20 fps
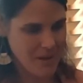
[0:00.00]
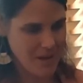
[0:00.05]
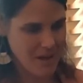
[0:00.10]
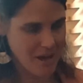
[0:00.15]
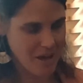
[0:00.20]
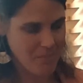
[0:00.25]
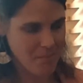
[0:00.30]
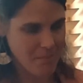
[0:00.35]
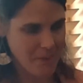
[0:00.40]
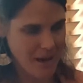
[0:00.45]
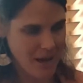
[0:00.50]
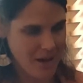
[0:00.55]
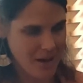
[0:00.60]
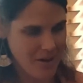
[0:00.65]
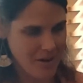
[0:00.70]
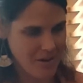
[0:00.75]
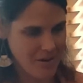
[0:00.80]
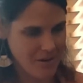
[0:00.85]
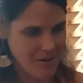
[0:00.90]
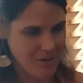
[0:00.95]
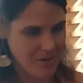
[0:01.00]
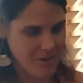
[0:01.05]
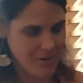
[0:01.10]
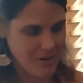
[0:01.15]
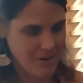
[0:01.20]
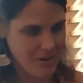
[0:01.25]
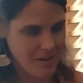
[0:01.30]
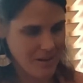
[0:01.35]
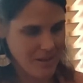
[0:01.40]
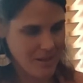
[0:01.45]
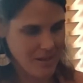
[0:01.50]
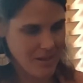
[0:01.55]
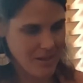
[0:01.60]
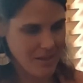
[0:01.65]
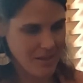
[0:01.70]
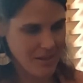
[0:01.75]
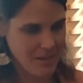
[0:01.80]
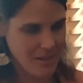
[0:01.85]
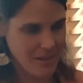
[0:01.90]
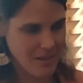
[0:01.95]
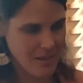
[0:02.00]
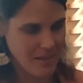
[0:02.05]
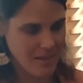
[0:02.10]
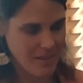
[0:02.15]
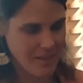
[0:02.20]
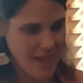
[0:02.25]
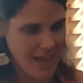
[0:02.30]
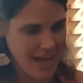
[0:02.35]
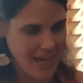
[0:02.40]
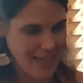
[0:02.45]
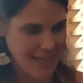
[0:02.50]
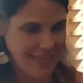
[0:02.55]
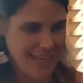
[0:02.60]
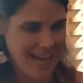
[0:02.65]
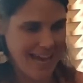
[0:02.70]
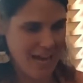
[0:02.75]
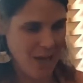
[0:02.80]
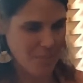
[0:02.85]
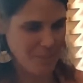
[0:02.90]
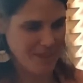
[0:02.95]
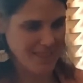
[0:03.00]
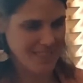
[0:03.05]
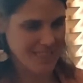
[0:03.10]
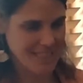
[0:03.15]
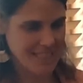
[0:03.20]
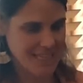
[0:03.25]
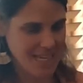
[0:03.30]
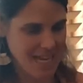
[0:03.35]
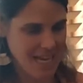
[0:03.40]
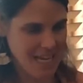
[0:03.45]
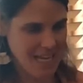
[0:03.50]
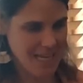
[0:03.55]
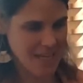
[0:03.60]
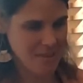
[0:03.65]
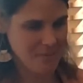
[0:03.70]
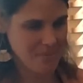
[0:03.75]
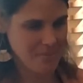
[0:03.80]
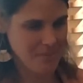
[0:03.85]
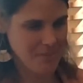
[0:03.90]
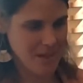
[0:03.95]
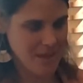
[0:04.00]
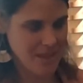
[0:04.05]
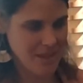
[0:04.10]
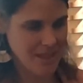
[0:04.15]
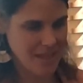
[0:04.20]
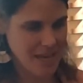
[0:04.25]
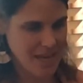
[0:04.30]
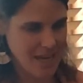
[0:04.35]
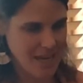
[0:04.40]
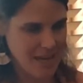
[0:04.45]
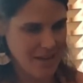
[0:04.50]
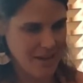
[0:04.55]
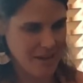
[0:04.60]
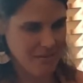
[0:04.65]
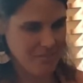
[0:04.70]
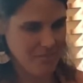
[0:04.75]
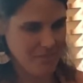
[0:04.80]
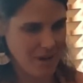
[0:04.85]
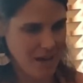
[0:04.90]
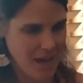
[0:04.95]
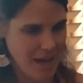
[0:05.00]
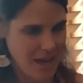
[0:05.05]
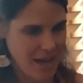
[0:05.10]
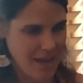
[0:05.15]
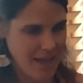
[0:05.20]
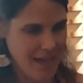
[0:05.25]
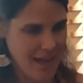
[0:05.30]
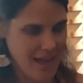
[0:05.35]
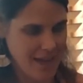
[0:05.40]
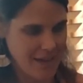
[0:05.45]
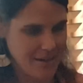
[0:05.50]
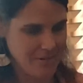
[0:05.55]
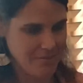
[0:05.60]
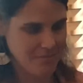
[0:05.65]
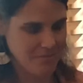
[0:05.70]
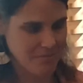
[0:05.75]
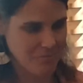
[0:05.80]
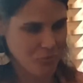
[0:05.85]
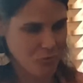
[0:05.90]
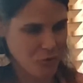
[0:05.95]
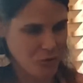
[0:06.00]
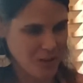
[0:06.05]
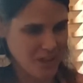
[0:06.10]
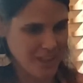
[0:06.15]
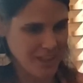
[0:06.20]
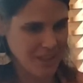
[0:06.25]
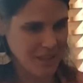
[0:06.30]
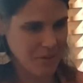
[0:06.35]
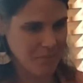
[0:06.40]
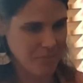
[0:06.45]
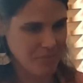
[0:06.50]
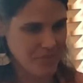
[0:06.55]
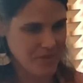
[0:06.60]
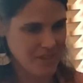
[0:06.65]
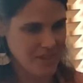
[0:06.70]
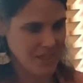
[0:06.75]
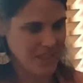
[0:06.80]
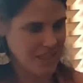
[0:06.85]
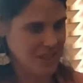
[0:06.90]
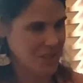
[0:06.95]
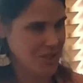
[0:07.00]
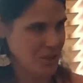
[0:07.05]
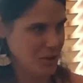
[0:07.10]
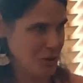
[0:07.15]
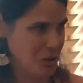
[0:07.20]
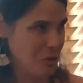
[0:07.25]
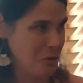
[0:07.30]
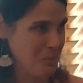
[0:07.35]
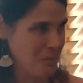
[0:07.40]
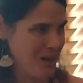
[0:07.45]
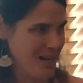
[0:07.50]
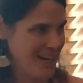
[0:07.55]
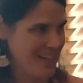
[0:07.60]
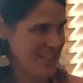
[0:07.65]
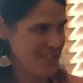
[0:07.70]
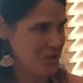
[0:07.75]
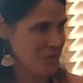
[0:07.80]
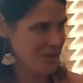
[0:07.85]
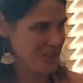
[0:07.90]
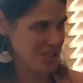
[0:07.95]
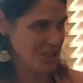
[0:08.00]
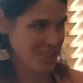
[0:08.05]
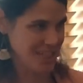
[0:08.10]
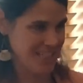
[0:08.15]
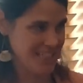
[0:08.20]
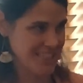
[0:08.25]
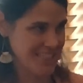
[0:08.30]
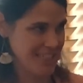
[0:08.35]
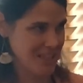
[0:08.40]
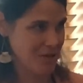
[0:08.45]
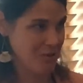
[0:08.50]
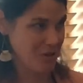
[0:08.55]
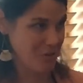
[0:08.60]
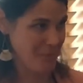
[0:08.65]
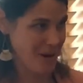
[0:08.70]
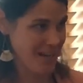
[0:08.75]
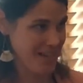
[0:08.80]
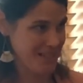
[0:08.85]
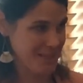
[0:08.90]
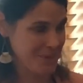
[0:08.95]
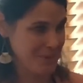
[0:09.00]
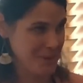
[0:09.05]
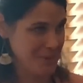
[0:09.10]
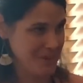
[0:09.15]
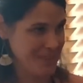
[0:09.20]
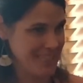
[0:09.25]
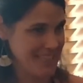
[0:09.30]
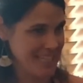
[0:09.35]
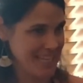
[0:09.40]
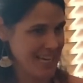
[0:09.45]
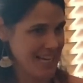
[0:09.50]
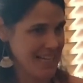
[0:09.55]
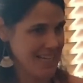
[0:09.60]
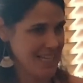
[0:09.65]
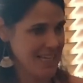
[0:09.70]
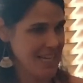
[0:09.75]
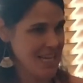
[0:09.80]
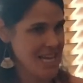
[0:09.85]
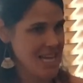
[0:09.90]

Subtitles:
about that gap in time that I had really done so much when my husband was gone.